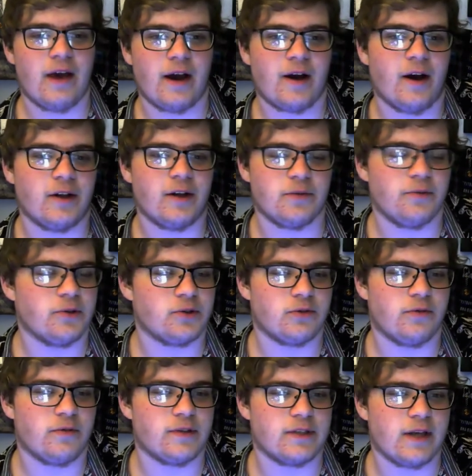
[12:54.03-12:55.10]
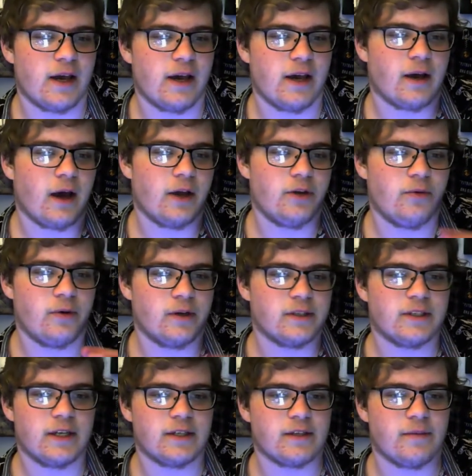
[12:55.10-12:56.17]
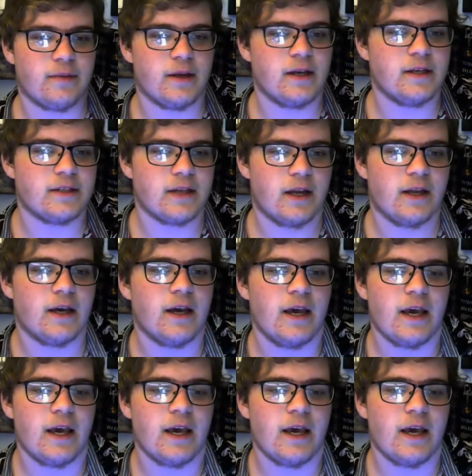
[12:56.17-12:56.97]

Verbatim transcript: controversial to saying. I do want to say something that he said.